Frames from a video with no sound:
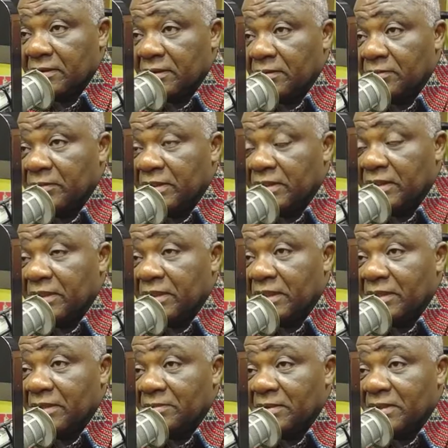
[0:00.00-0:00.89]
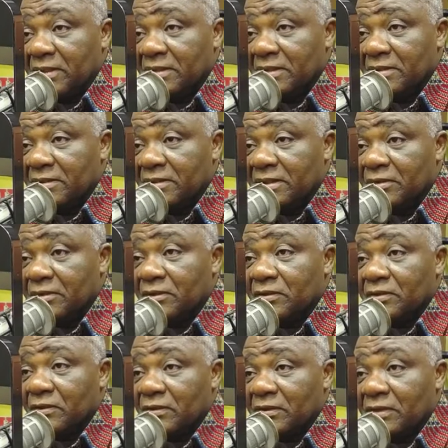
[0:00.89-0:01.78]
Of make here be zero
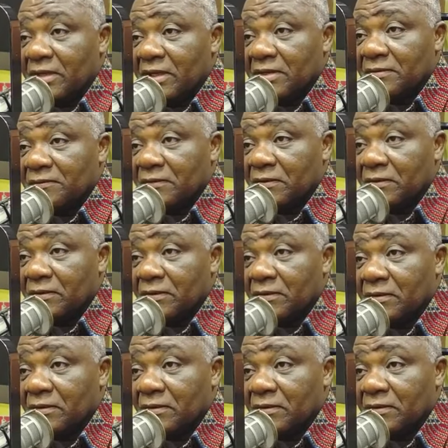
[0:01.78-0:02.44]
tolerance for